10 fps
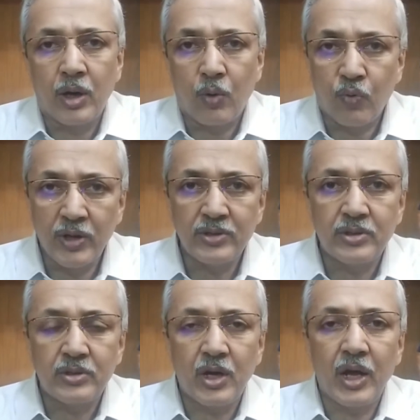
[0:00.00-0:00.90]

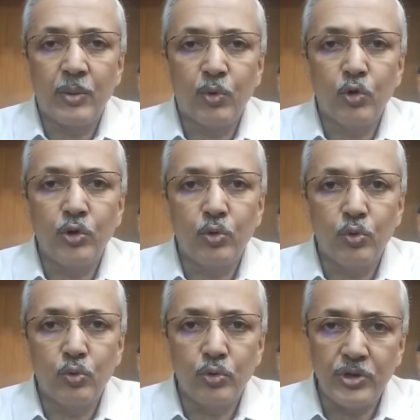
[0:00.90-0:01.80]
once the
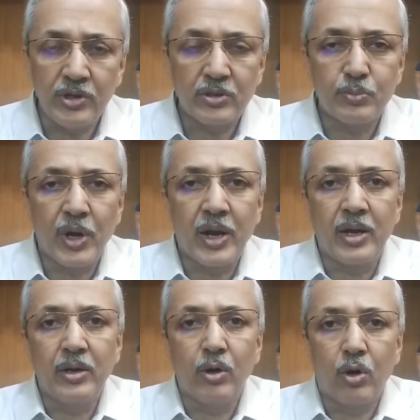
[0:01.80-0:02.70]
MOU is
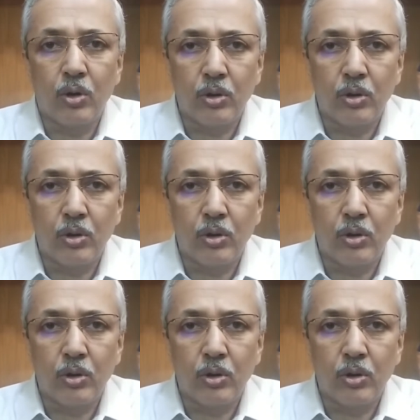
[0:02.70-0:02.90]
made,